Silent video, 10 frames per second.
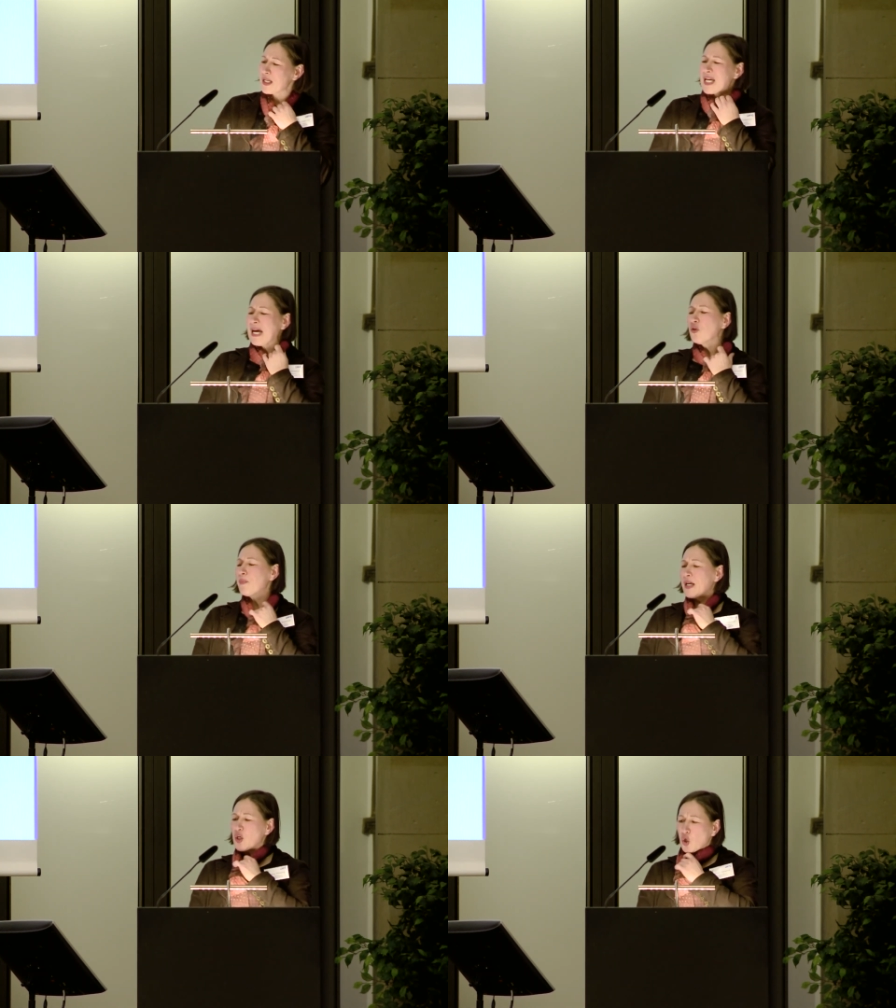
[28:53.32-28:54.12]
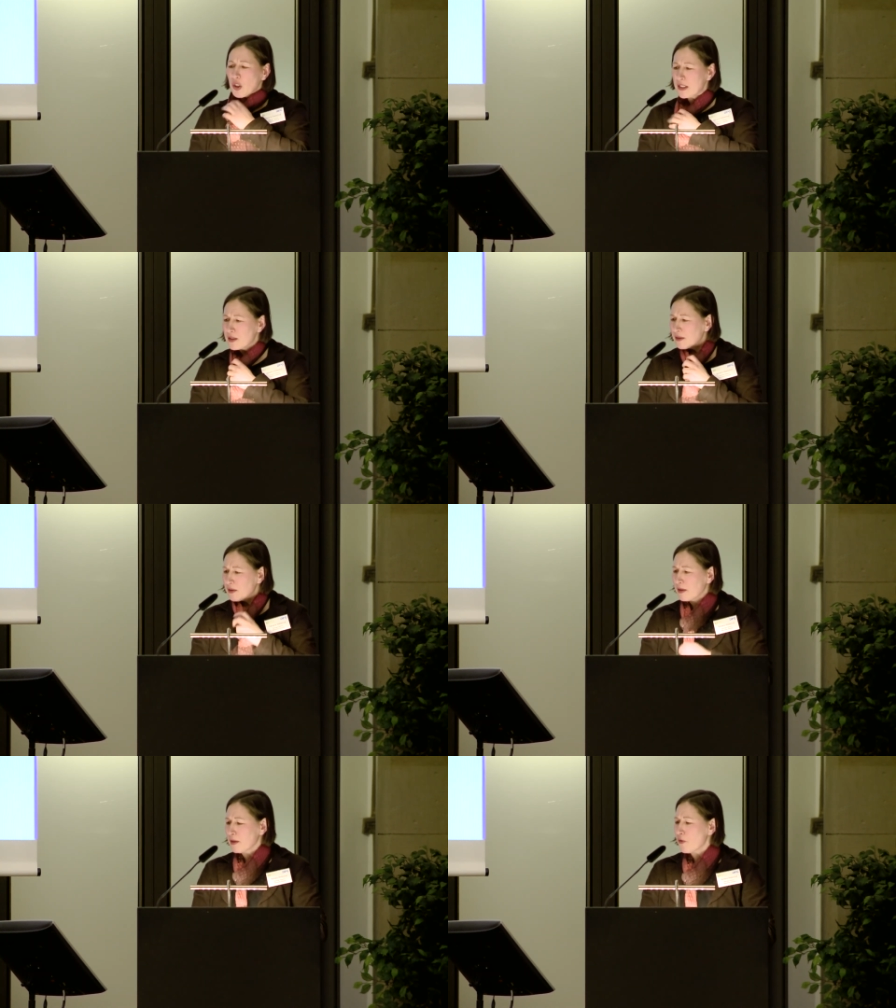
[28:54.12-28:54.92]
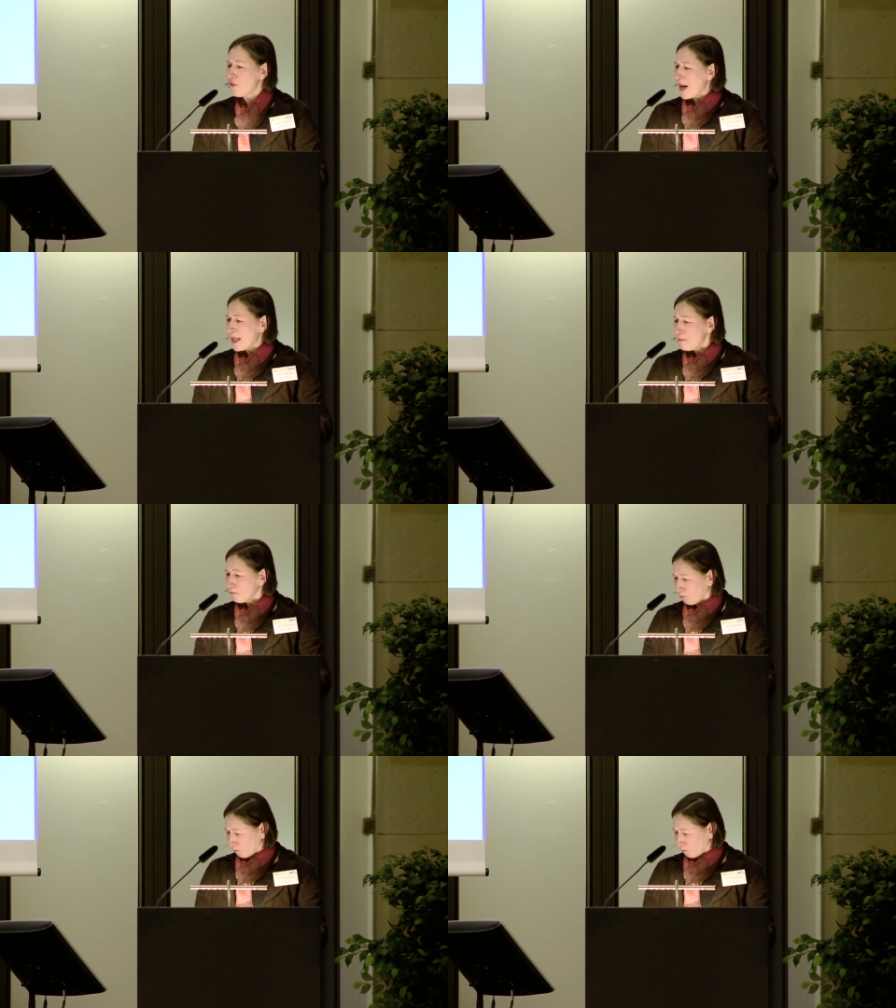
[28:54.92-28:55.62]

or less handled by a colleague uh, of mine.